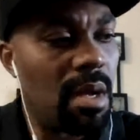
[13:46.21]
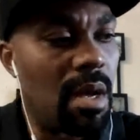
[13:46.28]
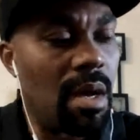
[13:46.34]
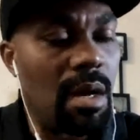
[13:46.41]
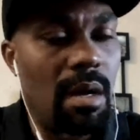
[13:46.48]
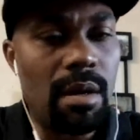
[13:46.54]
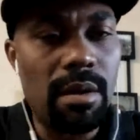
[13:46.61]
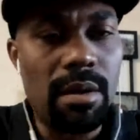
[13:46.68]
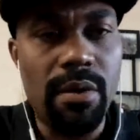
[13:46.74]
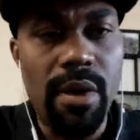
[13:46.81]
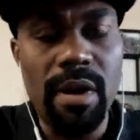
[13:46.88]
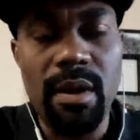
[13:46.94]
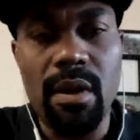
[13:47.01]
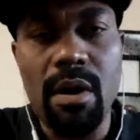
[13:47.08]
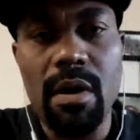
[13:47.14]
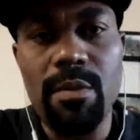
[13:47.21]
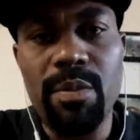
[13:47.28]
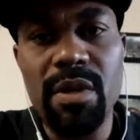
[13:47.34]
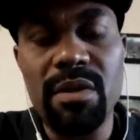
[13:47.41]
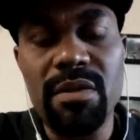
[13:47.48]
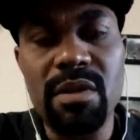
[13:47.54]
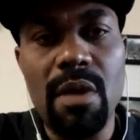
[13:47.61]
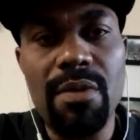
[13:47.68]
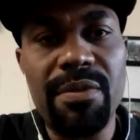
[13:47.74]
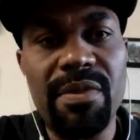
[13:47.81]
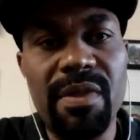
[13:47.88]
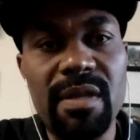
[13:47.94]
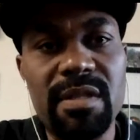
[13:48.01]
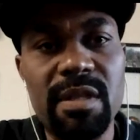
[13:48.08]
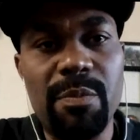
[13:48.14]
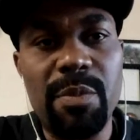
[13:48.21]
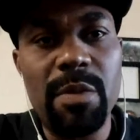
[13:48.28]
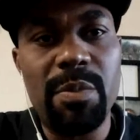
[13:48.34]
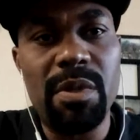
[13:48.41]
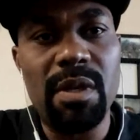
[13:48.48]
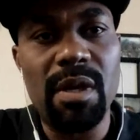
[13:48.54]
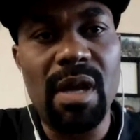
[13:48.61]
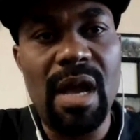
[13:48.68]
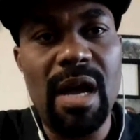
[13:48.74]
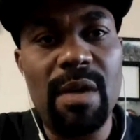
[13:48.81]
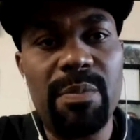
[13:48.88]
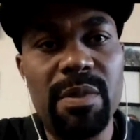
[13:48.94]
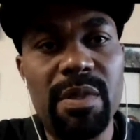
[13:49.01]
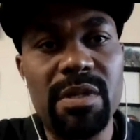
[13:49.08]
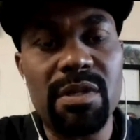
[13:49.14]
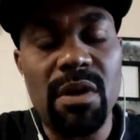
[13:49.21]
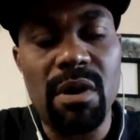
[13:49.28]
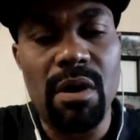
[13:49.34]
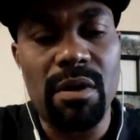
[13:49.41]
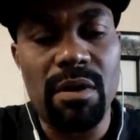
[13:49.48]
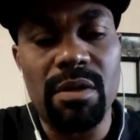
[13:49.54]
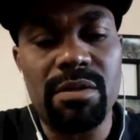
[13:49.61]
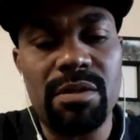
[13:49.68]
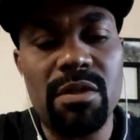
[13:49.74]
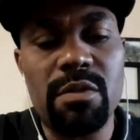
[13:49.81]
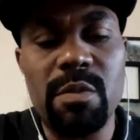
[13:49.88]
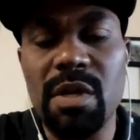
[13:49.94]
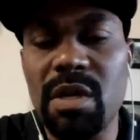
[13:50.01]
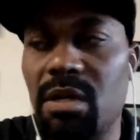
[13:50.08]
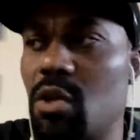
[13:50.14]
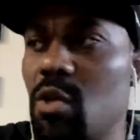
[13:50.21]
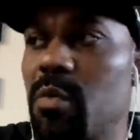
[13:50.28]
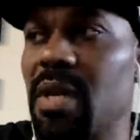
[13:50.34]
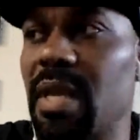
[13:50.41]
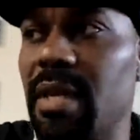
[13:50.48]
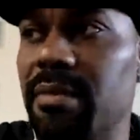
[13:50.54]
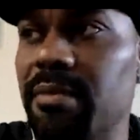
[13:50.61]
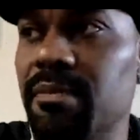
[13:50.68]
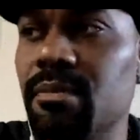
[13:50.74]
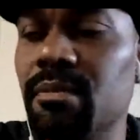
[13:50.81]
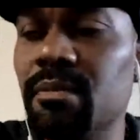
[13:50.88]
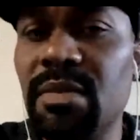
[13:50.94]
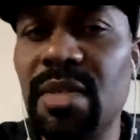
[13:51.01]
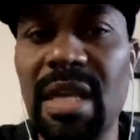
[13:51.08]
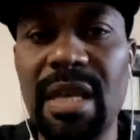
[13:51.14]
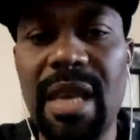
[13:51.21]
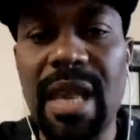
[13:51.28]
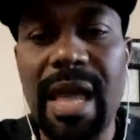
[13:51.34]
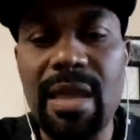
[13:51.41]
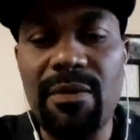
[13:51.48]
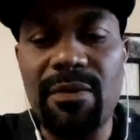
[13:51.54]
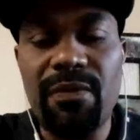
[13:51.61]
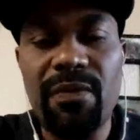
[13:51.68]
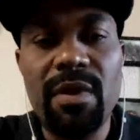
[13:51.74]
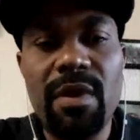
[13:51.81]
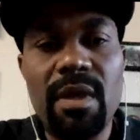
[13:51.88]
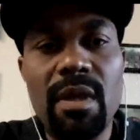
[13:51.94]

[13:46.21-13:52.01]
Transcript: credit card bills, all the things that people accomplish or accumulate in life.